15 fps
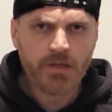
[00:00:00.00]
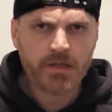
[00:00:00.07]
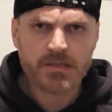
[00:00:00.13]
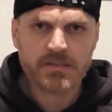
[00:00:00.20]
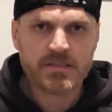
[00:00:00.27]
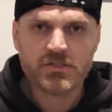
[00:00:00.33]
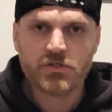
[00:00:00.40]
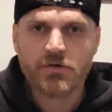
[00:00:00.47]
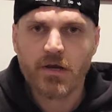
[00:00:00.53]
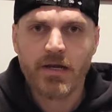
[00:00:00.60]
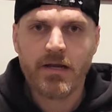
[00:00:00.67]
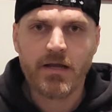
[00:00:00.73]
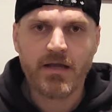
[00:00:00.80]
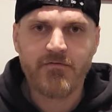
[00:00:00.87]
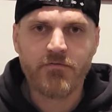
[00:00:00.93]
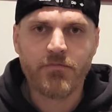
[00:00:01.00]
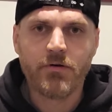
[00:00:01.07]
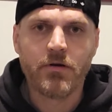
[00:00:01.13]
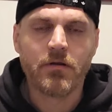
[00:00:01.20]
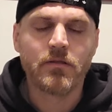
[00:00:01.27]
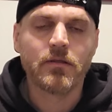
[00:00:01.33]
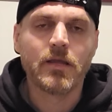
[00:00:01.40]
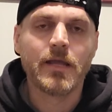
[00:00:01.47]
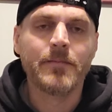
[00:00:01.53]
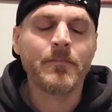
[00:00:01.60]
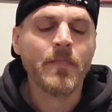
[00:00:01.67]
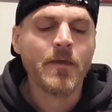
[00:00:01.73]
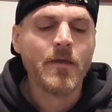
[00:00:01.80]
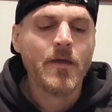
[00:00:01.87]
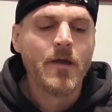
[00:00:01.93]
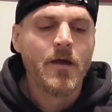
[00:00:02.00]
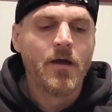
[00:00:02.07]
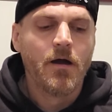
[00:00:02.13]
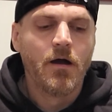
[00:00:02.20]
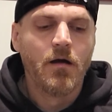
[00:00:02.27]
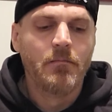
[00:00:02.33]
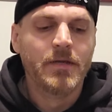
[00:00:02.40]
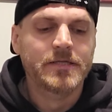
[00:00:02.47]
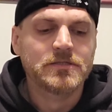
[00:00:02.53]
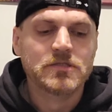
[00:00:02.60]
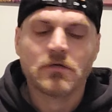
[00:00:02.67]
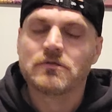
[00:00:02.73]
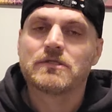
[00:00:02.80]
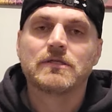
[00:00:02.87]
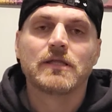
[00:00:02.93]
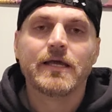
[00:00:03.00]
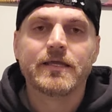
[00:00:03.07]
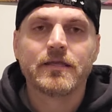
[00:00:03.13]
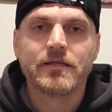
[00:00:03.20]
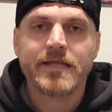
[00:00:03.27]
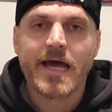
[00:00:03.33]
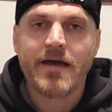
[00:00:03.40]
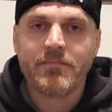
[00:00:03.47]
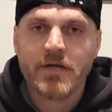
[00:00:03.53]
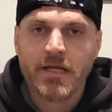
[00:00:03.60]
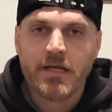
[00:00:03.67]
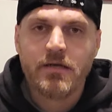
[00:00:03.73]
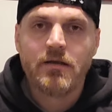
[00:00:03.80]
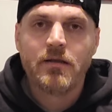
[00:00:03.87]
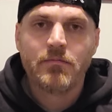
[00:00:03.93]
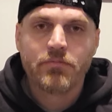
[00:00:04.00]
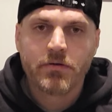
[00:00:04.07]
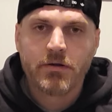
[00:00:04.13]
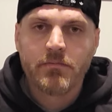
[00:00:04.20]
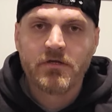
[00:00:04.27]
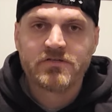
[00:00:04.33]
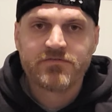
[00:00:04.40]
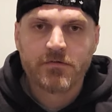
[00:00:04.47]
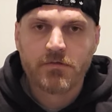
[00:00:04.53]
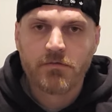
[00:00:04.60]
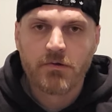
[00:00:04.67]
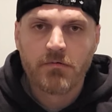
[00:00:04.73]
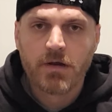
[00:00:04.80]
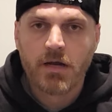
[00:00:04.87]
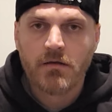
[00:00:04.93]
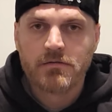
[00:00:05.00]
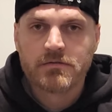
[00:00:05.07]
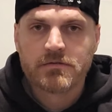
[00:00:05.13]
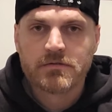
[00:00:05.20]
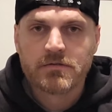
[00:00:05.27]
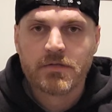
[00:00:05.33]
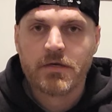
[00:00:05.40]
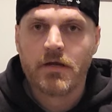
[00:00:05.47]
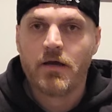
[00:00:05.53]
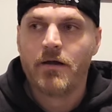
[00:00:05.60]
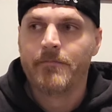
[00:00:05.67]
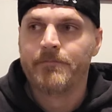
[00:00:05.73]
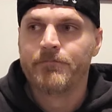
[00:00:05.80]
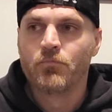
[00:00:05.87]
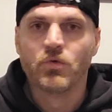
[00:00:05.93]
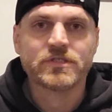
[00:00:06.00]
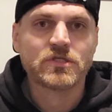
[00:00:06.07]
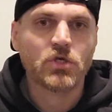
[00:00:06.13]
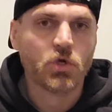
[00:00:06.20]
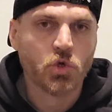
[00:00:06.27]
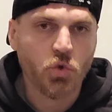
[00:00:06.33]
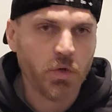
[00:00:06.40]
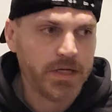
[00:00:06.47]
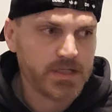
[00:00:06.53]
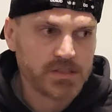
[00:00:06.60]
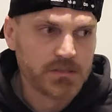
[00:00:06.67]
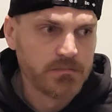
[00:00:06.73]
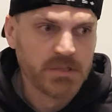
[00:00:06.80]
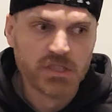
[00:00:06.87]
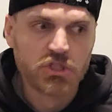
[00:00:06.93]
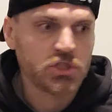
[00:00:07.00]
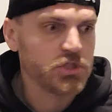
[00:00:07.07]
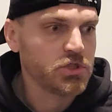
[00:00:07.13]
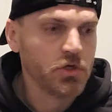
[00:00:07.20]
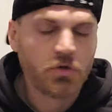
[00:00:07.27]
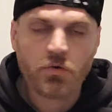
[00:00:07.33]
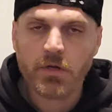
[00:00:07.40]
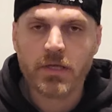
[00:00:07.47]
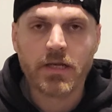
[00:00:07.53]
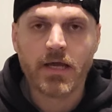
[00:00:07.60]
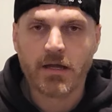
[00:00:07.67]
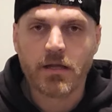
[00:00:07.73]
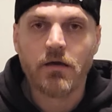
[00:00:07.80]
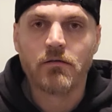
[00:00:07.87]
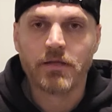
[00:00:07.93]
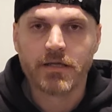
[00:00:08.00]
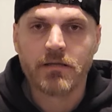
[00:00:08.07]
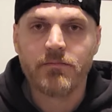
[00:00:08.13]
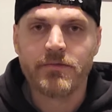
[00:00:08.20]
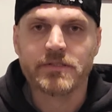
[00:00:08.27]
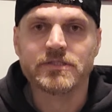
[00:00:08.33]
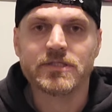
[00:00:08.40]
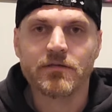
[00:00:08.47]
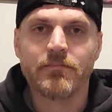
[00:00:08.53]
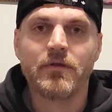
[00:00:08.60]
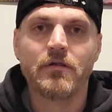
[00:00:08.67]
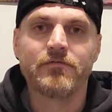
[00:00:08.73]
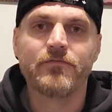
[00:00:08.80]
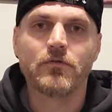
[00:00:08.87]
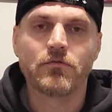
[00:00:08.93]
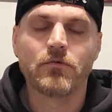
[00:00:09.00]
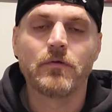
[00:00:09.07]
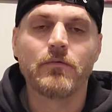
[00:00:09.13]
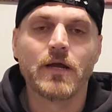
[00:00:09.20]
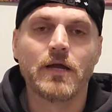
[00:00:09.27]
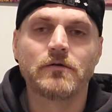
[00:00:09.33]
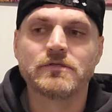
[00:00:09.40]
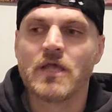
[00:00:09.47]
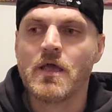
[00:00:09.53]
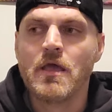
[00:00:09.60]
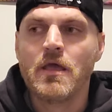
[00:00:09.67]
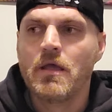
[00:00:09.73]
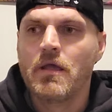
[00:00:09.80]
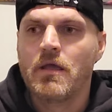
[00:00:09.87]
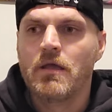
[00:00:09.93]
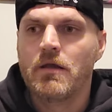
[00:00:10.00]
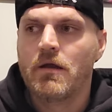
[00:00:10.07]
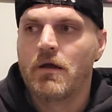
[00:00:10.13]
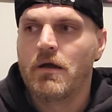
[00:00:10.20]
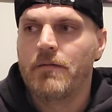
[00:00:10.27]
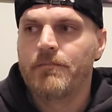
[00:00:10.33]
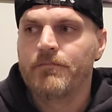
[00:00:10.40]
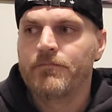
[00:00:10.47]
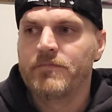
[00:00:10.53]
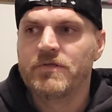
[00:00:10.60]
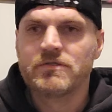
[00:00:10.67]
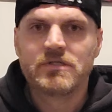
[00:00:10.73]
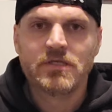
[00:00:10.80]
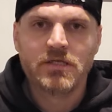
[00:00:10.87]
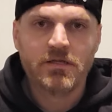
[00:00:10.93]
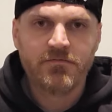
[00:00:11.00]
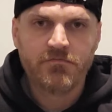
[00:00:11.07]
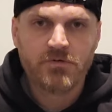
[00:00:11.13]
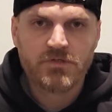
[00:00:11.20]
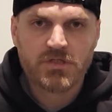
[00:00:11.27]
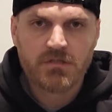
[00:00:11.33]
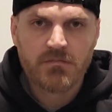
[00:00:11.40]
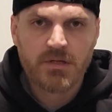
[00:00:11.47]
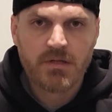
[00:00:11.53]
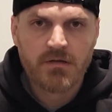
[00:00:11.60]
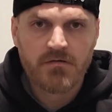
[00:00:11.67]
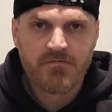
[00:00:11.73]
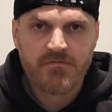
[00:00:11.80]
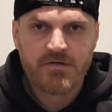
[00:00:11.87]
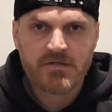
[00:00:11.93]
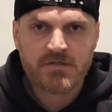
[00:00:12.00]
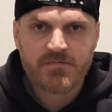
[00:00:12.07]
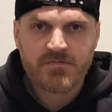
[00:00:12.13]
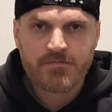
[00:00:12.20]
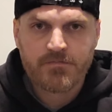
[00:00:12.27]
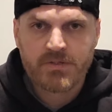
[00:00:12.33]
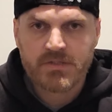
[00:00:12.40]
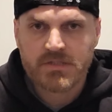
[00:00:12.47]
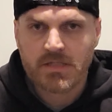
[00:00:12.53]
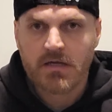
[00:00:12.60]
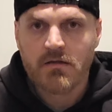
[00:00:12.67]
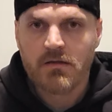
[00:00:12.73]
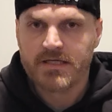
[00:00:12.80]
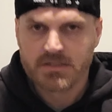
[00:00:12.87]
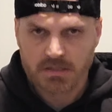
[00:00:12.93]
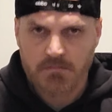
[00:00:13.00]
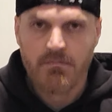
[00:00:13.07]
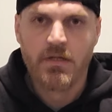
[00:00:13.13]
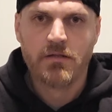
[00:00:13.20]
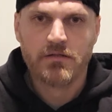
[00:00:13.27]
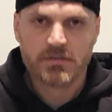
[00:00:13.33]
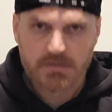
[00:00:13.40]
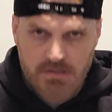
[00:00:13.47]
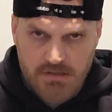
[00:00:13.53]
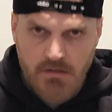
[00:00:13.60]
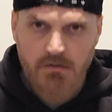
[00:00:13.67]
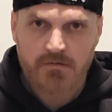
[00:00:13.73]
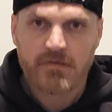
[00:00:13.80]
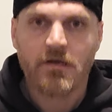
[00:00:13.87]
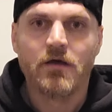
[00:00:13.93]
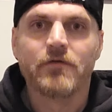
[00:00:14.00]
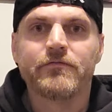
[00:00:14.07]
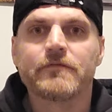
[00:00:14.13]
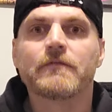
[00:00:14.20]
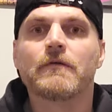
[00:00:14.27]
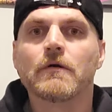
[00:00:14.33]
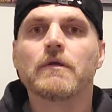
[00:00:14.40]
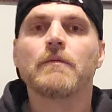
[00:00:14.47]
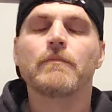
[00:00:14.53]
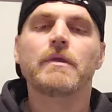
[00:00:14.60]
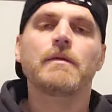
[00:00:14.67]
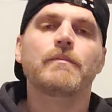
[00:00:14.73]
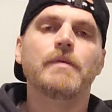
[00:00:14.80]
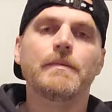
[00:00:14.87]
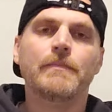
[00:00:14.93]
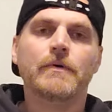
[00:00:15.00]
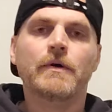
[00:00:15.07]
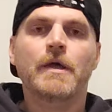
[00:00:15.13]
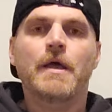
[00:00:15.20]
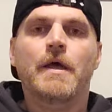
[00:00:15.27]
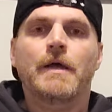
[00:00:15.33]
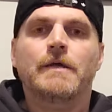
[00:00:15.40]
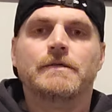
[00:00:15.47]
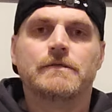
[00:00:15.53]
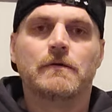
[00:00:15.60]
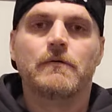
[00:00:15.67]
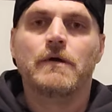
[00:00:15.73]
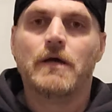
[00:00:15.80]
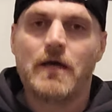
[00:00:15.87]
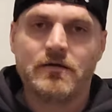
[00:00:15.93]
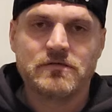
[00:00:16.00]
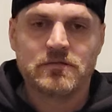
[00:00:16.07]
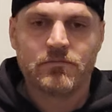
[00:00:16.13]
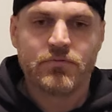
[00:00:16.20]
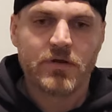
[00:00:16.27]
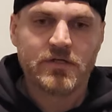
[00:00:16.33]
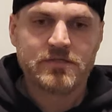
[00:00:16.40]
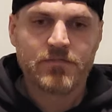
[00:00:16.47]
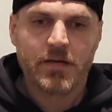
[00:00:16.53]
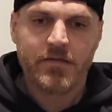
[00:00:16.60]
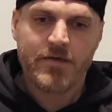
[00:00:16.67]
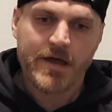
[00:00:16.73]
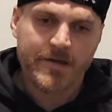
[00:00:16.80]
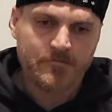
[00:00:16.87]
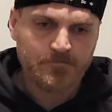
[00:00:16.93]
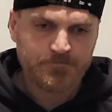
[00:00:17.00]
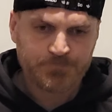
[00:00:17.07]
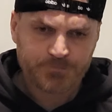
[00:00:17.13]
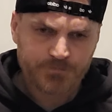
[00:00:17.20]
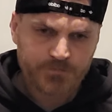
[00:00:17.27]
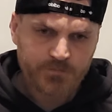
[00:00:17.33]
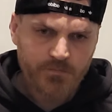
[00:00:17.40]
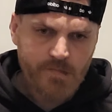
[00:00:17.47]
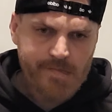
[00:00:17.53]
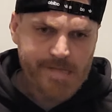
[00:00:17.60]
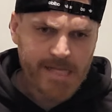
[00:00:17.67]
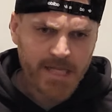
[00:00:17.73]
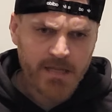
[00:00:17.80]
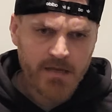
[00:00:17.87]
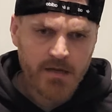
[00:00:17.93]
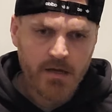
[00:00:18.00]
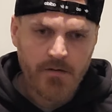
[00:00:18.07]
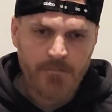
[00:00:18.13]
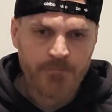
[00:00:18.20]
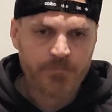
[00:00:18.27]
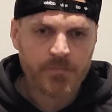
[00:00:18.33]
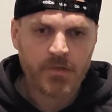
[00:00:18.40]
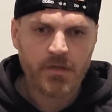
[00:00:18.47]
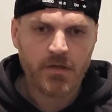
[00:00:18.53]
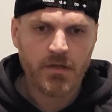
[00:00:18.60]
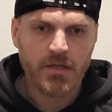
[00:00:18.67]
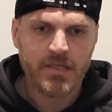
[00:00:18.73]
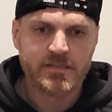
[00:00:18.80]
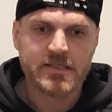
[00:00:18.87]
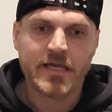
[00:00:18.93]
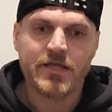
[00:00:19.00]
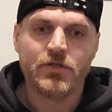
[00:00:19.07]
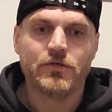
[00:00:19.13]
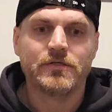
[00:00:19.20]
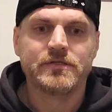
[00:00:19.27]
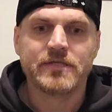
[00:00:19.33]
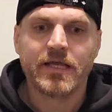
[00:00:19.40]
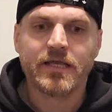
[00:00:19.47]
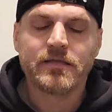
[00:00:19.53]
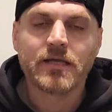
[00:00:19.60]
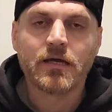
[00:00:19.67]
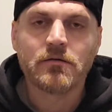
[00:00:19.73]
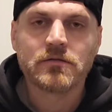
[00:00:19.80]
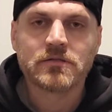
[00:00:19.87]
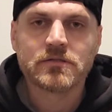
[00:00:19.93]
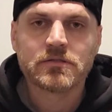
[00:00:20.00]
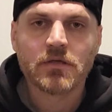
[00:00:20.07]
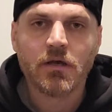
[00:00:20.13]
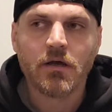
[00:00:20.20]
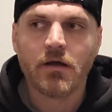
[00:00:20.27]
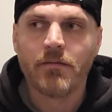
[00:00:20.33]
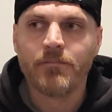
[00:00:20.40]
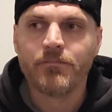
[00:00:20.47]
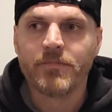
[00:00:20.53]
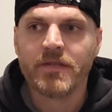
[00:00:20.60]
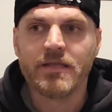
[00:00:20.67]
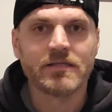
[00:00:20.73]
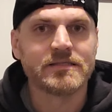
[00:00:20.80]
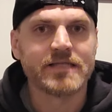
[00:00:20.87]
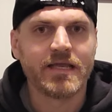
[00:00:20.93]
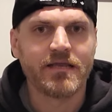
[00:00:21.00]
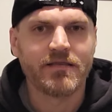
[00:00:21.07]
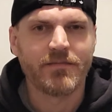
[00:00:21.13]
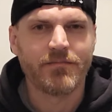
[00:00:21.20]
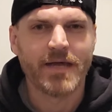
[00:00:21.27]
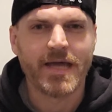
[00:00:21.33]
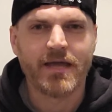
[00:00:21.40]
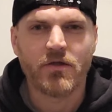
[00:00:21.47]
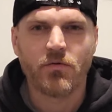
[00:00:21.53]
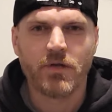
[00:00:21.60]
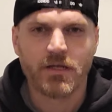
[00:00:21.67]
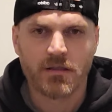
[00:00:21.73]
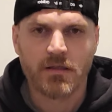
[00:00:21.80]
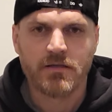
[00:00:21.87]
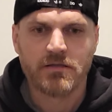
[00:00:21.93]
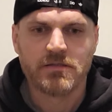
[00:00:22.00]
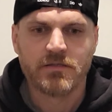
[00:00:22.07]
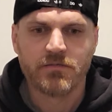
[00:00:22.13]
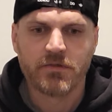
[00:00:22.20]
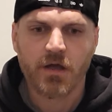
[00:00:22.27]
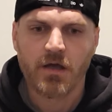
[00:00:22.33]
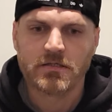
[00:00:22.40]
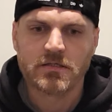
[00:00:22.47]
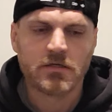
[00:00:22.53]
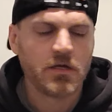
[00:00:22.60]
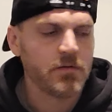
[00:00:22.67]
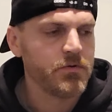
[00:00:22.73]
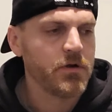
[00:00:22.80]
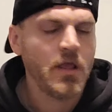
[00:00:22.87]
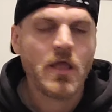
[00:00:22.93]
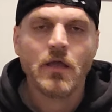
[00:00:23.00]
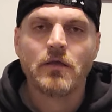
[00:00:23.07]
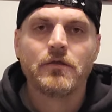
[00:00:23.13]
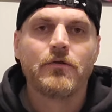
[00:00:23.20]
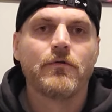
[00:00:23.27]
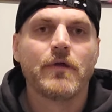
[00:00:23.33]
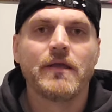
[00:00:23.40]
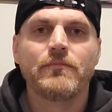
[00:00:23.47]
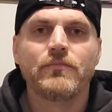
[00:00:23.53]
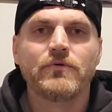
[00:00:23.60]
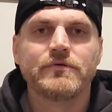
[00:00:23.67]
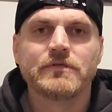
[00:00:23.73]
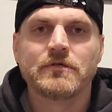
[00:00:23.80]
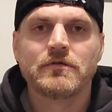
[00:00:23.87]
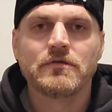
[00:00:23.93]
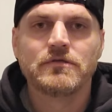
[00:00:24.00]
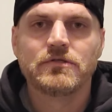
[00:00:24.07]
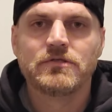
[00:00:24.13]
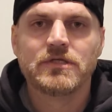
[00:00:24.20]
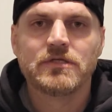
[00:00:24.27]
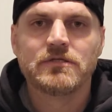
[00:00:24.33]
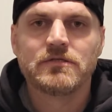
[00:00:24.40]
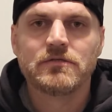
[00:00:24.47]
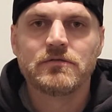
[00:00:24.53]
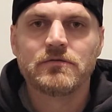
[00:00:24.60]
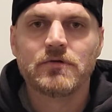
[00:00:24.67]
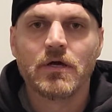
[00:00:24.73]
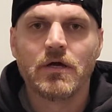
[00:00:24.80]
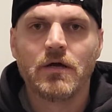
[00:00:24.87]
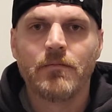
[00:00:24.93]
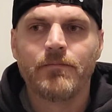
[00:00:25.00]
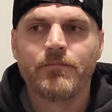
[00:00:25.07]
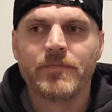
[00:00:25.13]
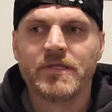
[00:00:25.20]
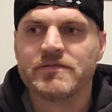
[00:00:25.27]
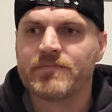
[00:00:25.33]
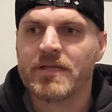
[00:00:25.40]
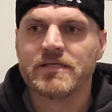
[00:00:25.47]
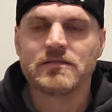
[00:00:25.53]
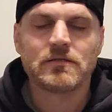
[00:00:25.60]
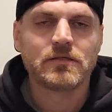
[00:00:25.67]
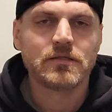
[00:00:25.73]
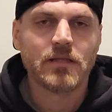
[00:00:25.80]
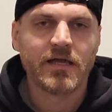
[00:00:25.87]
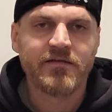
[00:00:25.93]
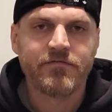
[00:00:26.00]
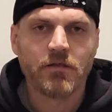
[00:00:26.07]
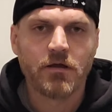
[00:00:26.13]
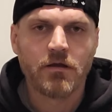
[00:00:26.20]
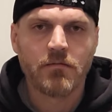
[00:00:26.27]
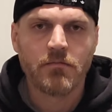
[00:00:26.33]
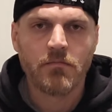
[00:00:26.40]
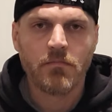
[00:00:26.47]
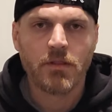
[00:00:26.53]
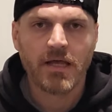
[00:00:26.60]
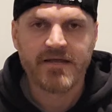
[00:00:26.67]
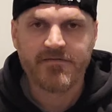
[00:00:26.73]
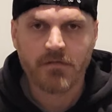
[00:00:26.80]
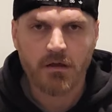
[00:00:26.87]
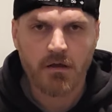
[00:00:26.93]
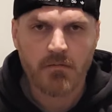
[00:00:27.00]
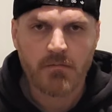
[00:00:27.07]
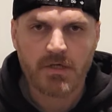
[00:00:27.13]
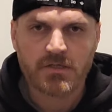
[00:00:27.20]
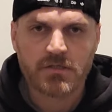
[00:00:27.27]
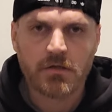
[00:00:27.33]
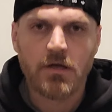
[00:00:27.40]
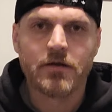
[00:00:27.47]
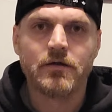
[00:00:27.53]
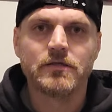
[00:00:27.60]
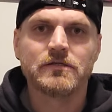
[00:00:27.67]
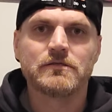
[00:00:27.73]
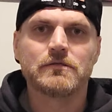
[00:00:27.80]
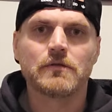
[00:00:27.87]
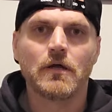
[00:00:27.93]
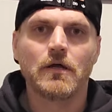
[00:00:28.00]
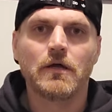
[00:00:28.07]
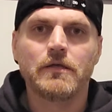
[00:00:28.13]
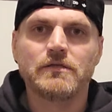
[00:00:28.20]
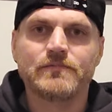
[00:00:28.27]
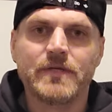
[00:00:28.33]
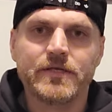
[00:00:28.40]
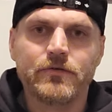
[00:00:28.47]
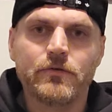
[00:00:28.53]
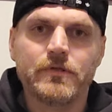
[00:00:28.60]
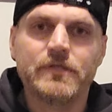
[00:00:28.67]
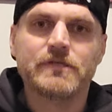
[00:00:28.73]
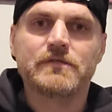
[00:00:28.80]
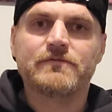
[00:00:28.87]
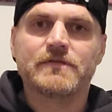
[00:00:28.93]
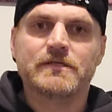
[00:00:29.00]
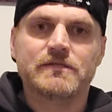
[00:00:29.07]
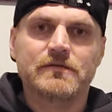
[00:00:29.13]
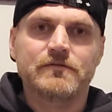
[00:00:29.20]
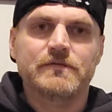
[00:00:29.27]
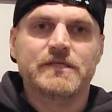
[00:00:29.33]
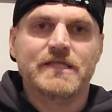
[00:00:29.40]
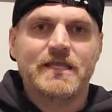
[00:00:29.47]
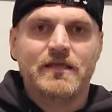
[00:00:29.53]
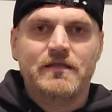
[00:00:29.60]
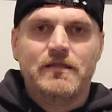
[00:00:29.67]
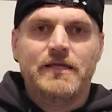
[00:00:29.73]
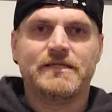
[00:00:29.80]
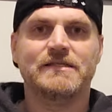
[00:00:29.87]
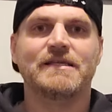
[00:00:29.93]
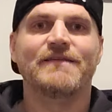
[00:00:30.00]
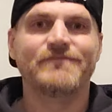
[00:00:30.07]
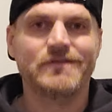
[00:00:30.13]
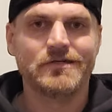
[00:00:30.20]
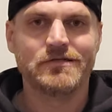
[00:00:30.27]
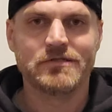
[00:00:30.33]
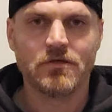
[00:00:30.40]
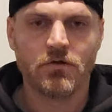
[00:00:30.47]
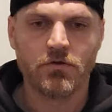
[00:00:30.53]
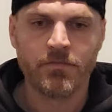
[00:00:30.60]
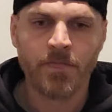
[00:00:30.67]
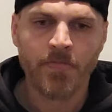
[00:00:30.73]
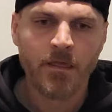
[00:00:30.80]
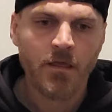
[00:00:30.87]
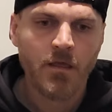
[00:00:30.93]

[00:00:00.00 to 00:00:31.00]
because he's great at every part of the game. Um, and Joe Solecki dominated him pretty much for three rounds, and um, wasn't no quick submission, no quick knockout. Like he beat Jim Miller for three rounds. And um, you've seen even with Jim Miller and Vince Pichel, like Jim Miller's still tough, still can beat people. So uh, I was impressed by that and um, he's got good takedowns. Um, he can take the back quick, like you seen with Austin Hubbard. Great Brazilian jiu-jitsu. Um, he's basically a lifelong, lifelong martial artist. Uh, he's been doing this since he was a kid, like seven years old.